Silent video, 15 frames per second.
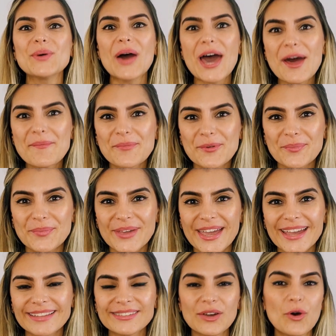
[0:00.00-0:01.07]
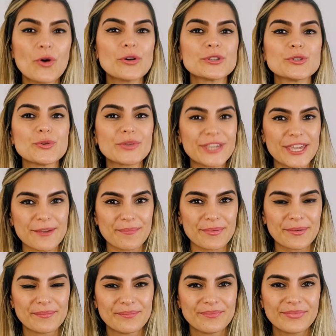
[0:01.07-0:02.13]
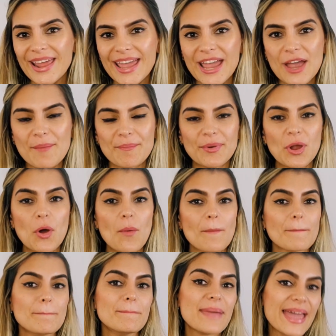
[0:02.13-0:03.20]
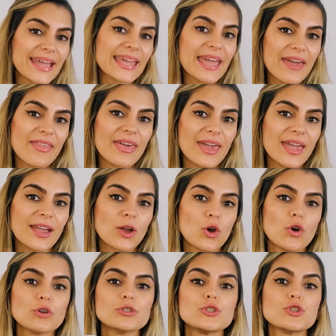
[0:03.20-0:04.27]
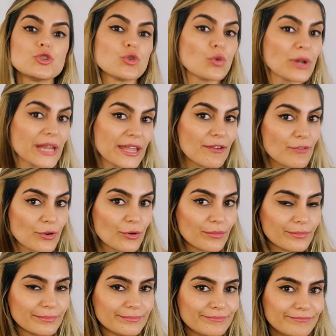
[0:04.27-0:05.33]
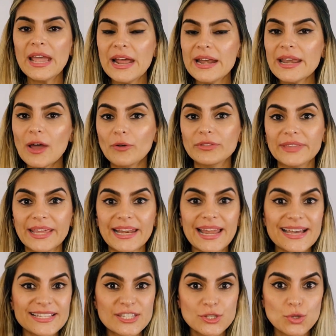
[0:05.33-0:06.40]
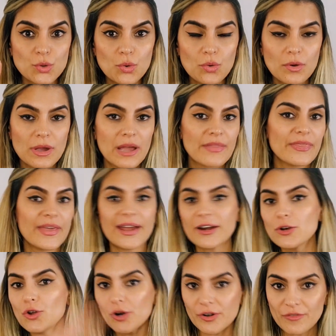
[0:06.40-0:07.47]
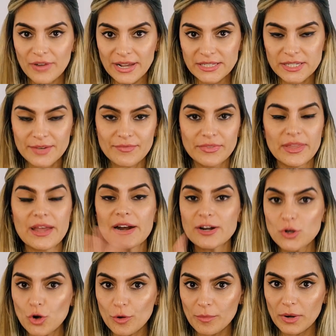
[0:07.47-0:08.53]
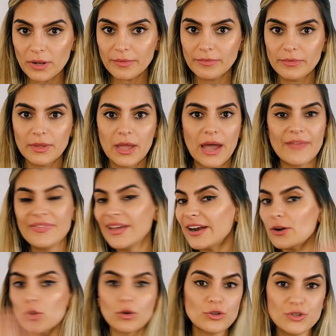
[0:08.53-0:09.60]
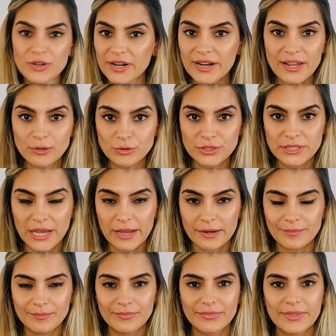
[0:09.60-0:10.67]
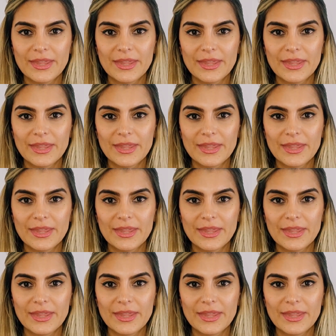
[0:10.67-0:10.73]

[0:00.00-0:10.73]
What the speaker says: to appropriate or to keep. Por ejemplo, me quedé con su libro. Now, the last two, they are not reflexive, they are normal, and they are not conjugated like gustar.